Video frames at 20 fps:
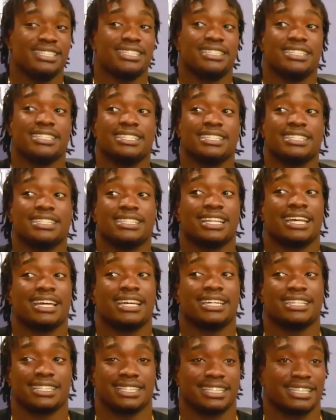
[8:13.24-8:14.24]
Good.
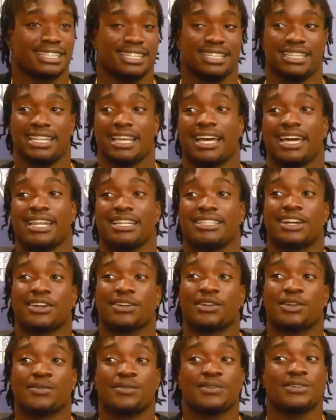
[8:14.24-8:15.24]
Like, they got a
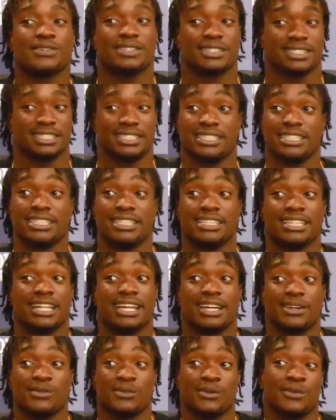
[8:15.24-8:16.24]
turnover. Good.
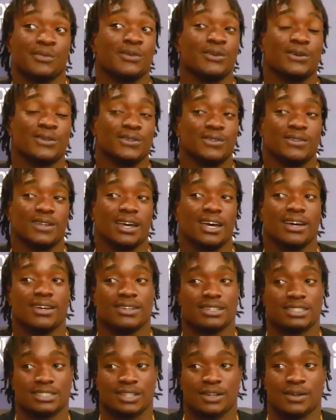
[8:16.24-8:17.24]
Like, what are we gonna do now?
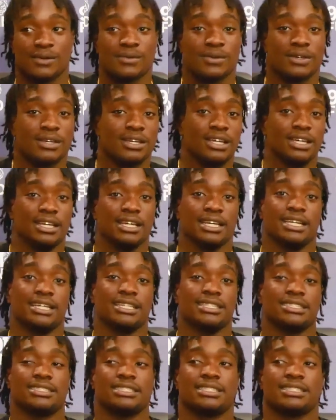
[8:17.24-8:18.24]
So
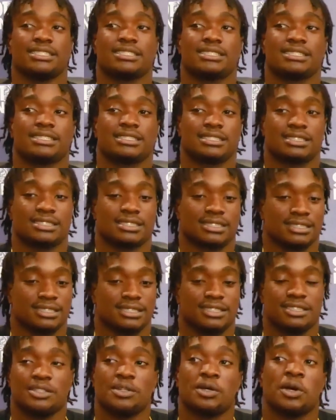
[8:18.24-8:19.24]
it's just
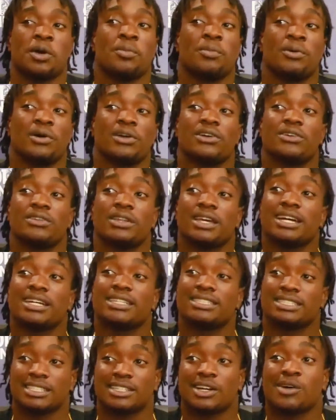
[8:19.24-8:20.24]
go boil your
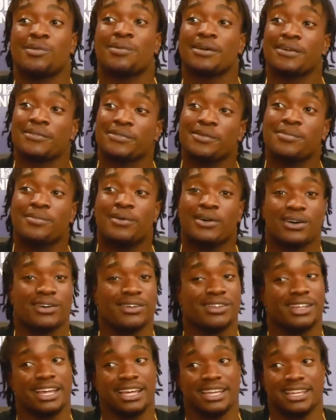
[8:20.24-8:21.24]
necks and go play
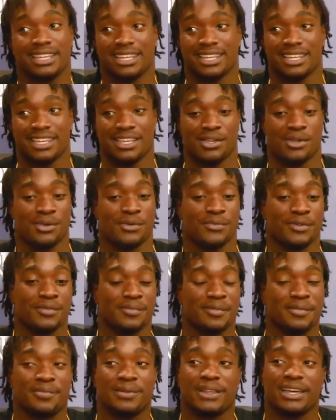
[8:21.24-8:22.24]
football. Like, we've
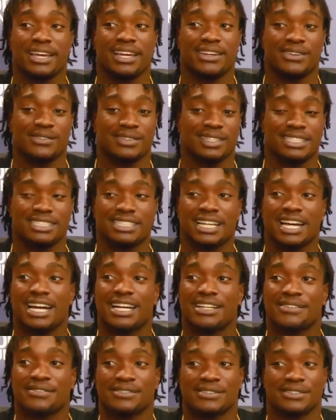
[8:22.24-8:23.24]
been playing with these
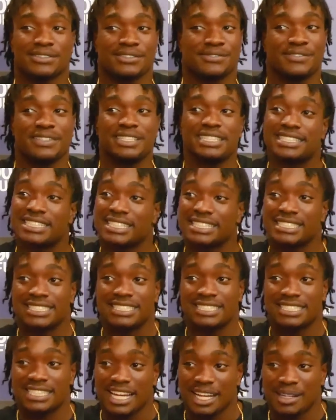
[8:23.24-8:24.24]
guys for 50, 60
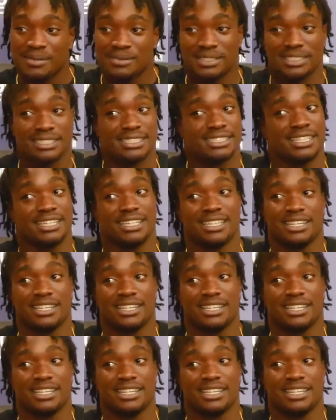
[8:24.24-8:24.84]
snaps.